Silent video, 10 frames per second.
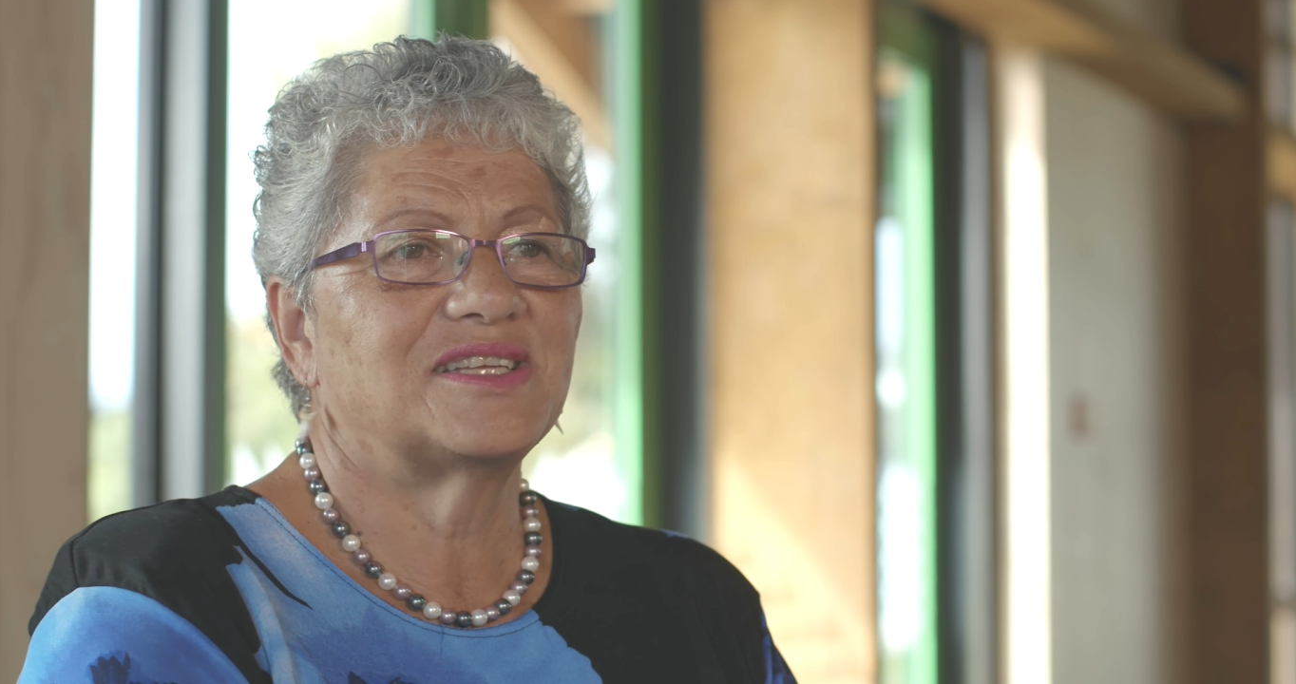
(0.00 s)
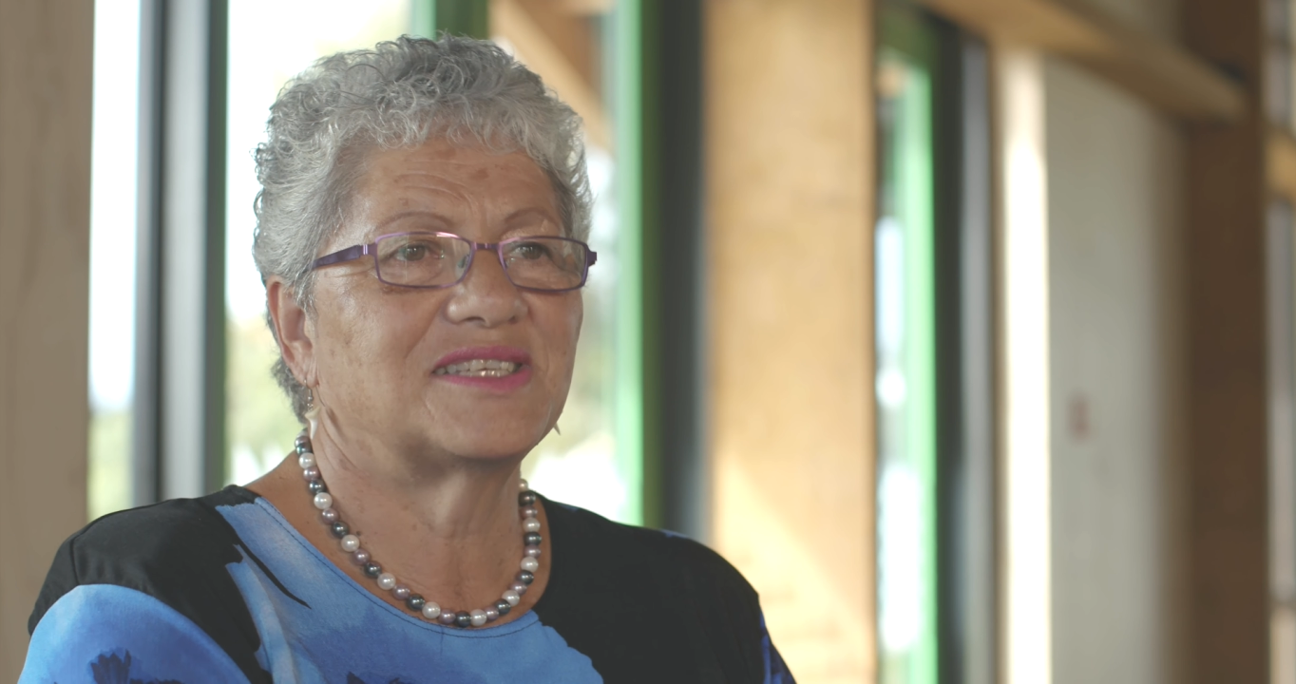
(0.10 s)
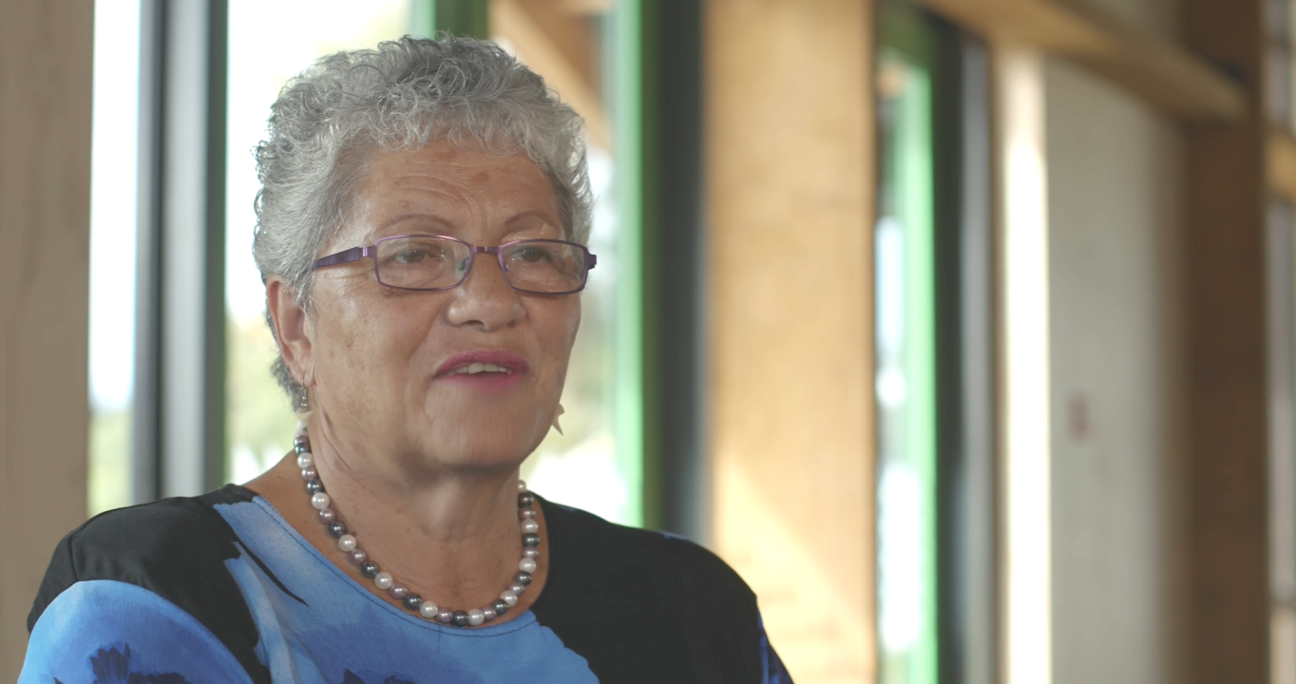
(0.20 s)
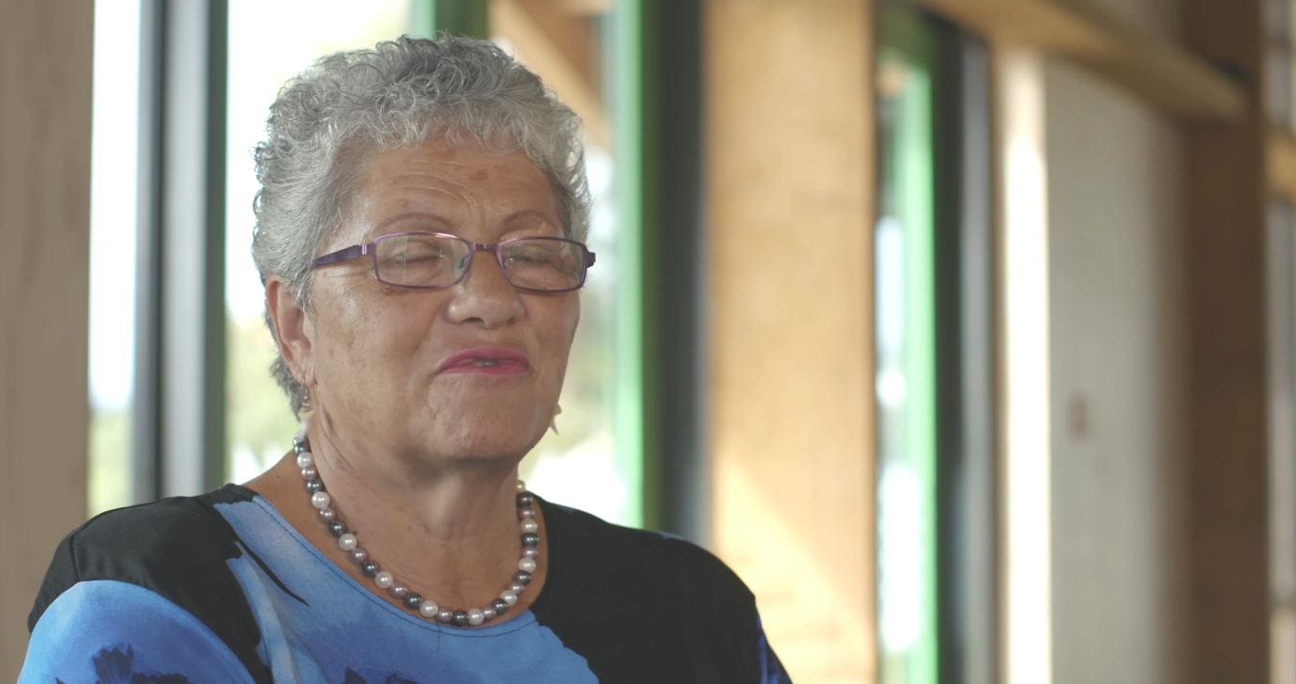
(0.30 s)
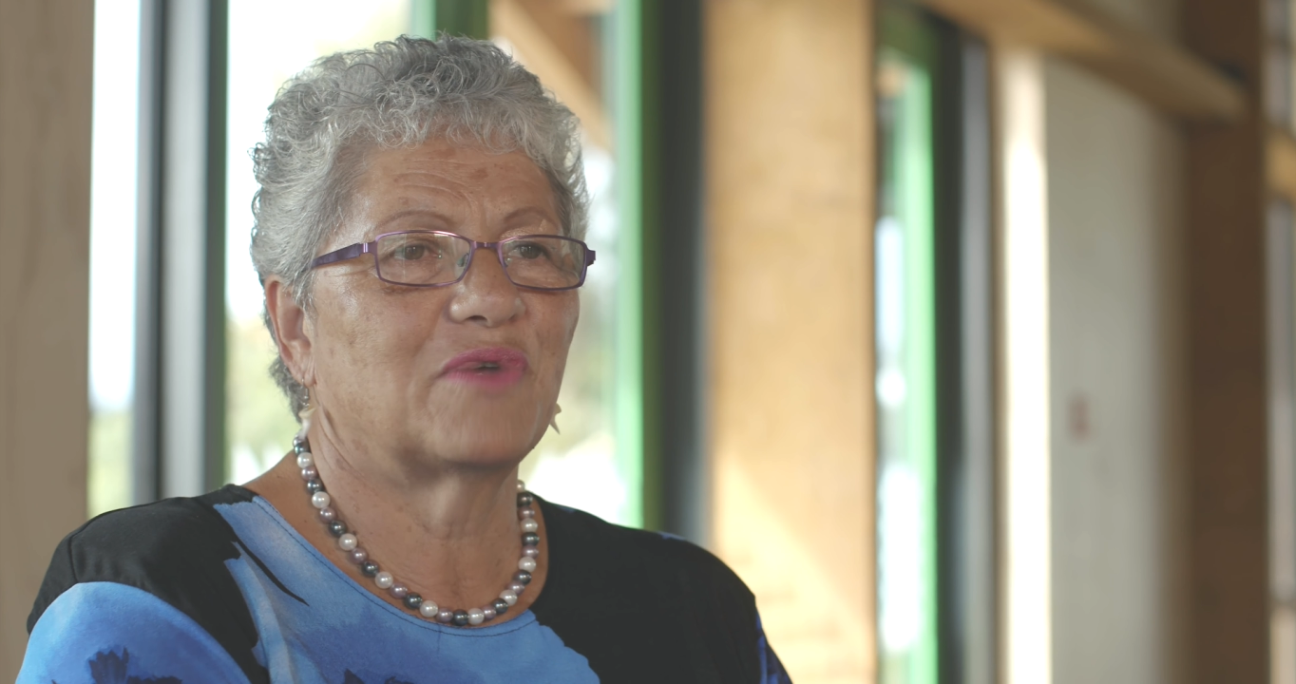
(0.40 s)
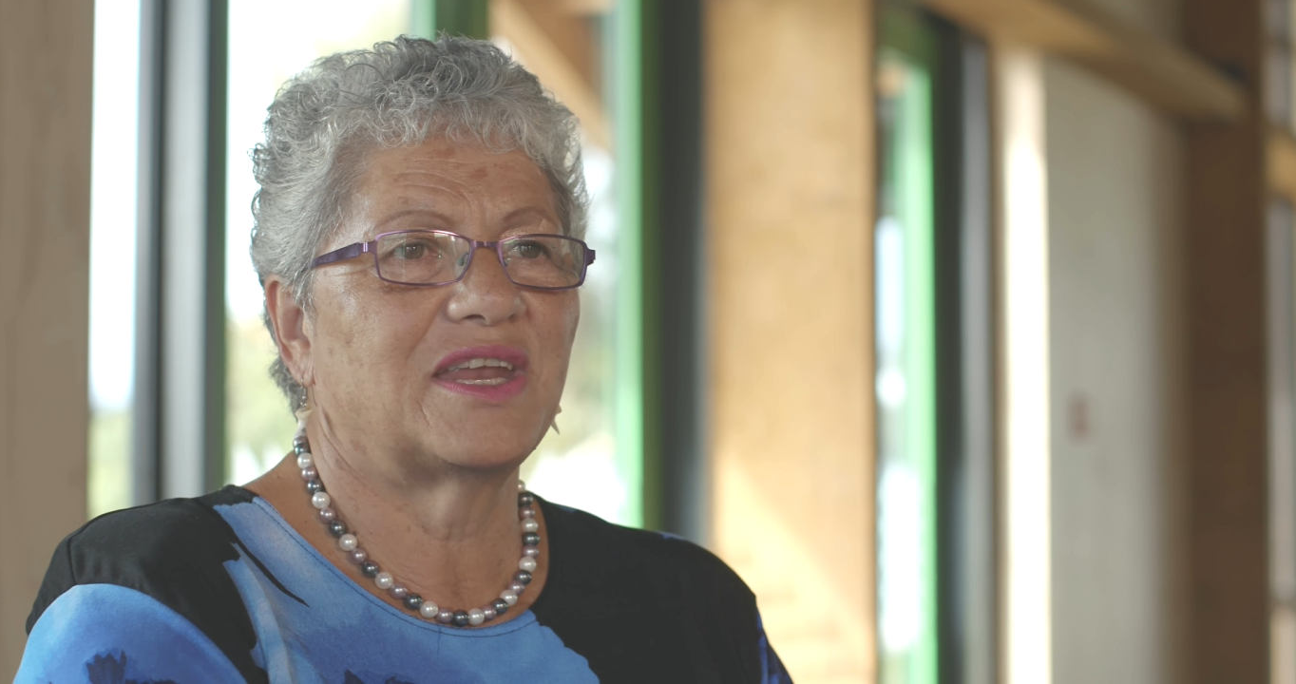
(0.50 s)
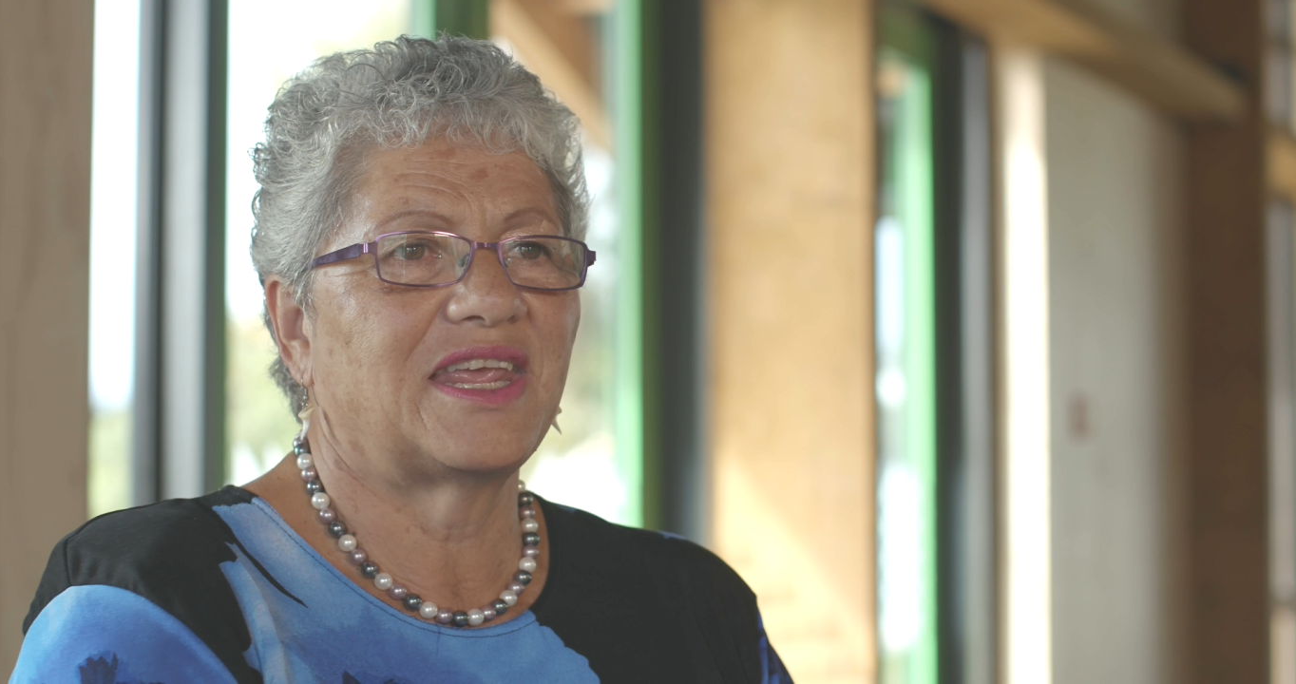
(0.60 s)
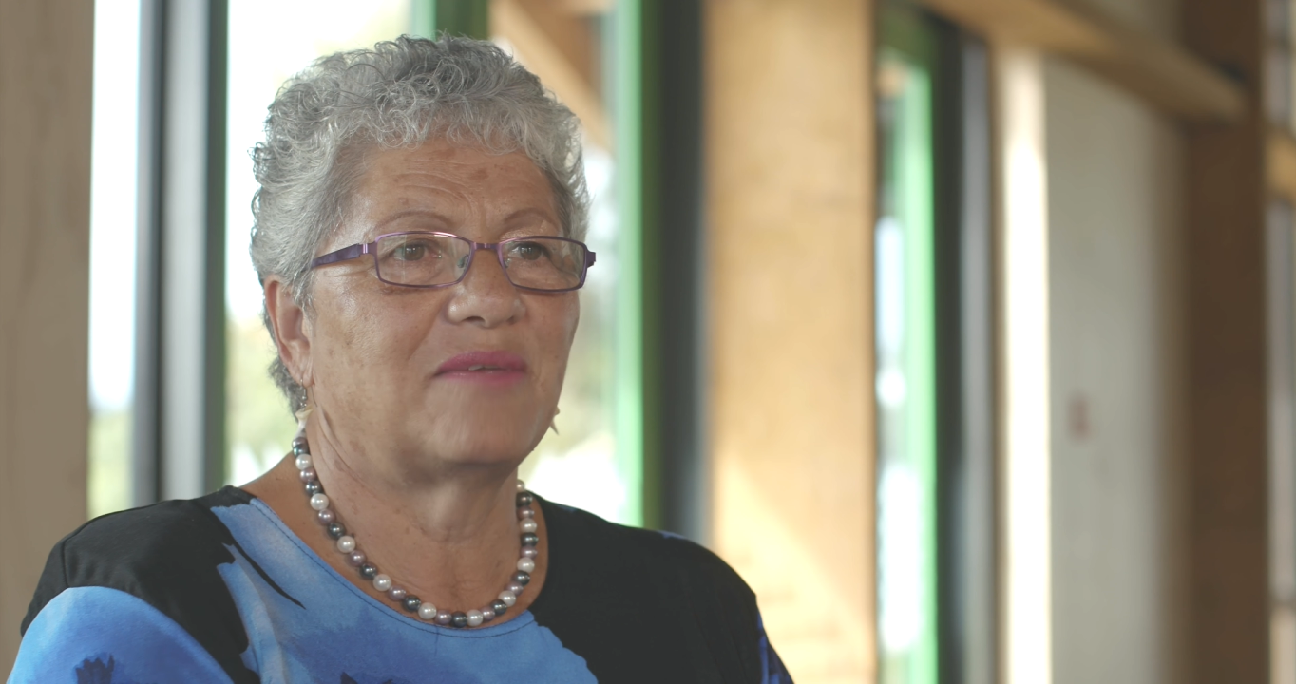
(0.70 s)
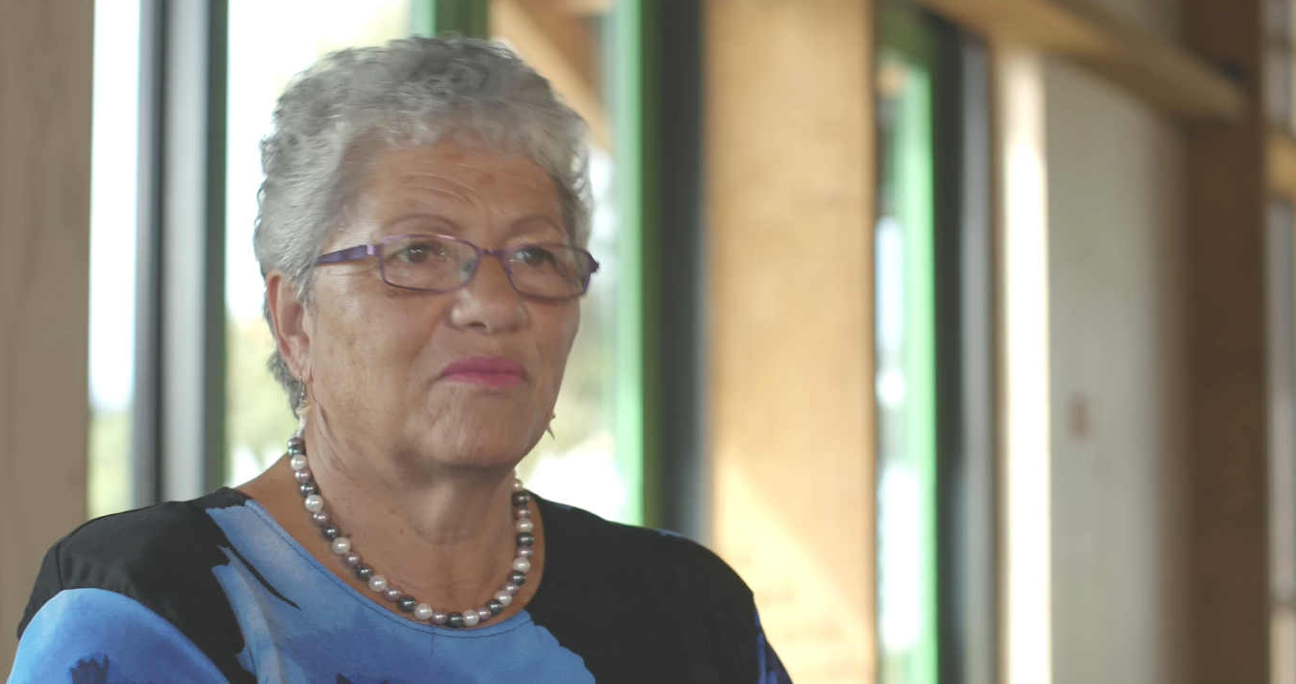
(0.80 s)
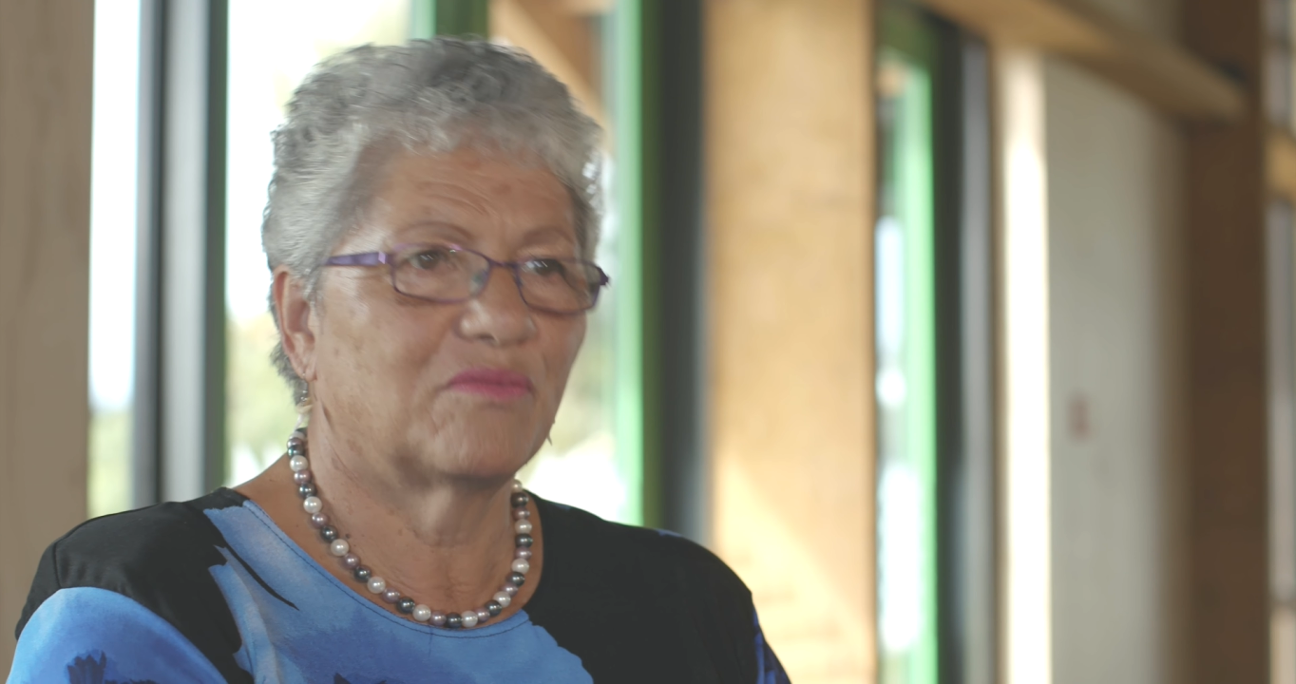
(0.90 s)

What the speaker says: stuff ready,